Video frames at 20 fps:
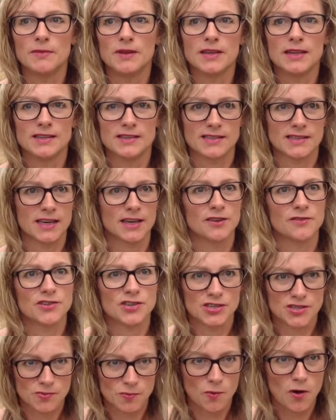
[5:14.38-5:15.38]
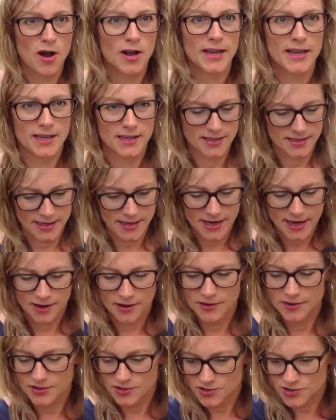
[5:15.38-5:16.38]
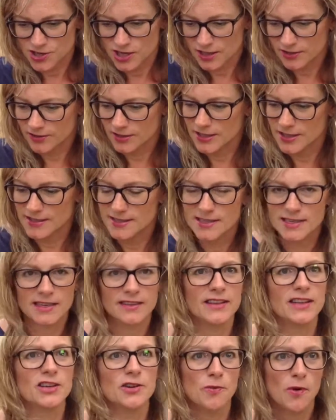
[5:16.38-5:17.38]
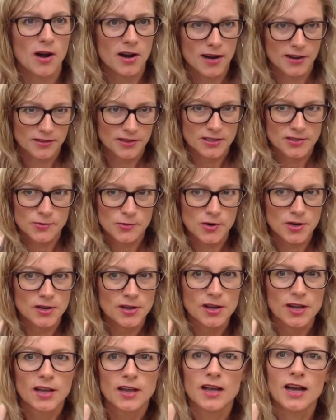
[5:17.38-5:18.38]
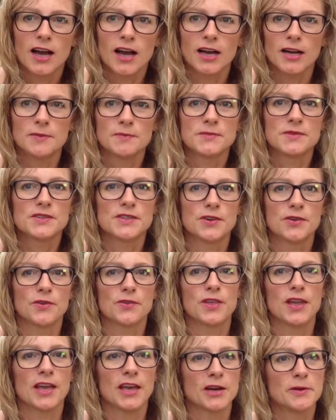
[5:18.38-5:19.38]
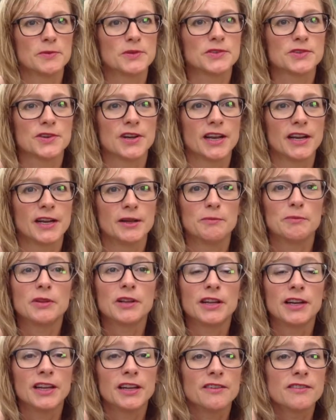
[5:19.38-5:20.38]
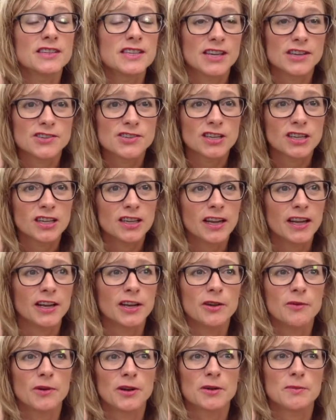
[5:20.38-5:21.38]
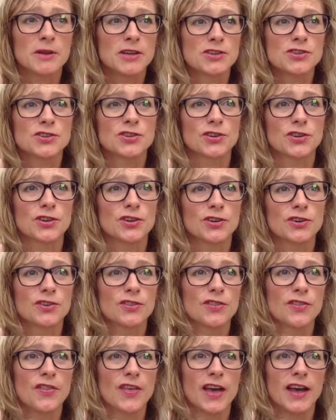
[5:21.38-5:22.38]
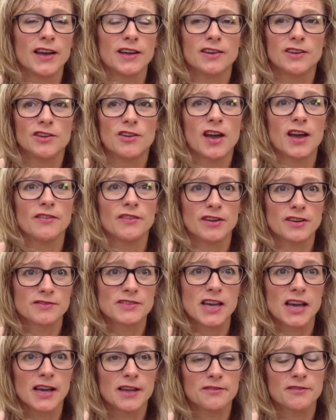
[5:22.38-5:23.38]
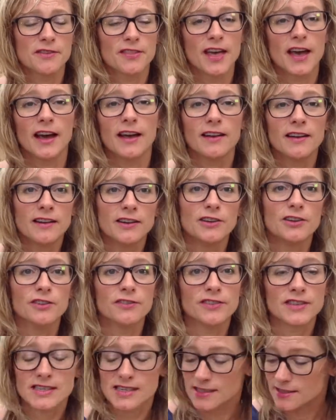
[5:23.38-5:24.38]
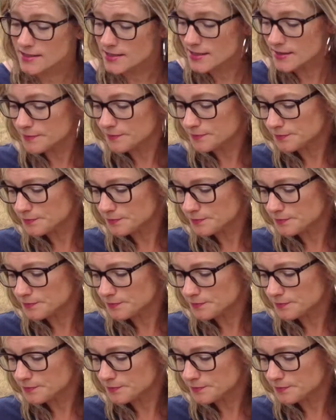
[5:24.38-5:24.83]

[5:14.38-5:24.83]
Instead of just walk in, take care of this checklist, and then you walk out the door. So the animals are getting plenty of attention, and you want to make sure that you have enough time for that in your visits.